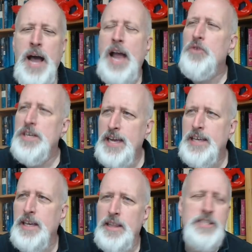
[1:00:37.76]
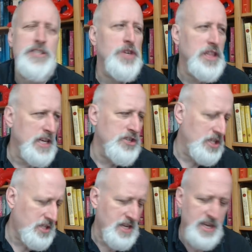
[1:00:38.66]
ridiculous
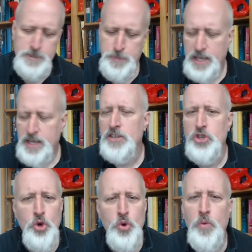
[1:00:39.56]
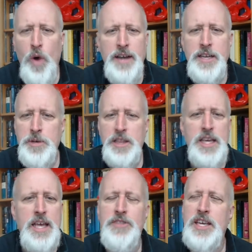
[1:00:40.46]
religiousness, because who would want to
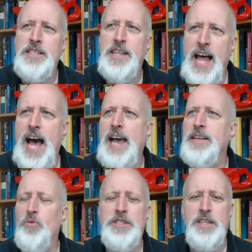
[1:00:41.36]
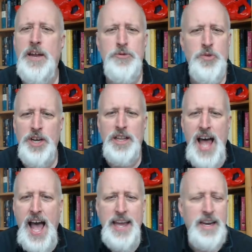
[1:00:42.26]
believe these lies? What's the difference between a
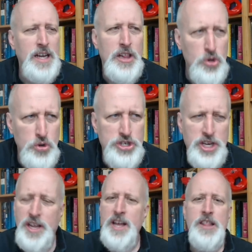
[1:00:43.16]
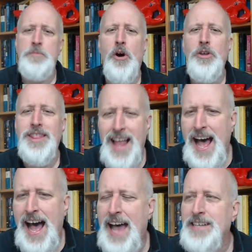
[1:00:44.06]
lie and an illusion? They're both
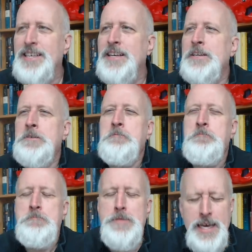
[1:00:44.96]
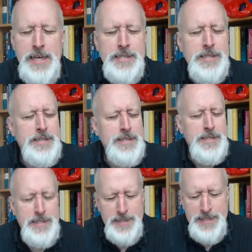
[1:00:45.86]
lies. This
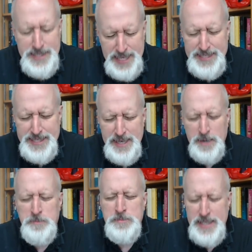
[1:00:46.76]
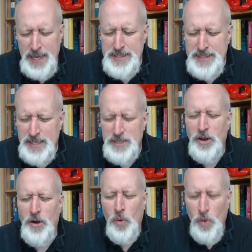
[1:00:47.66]
system doesn't
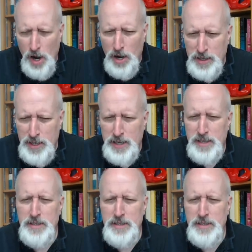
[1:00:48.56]
work.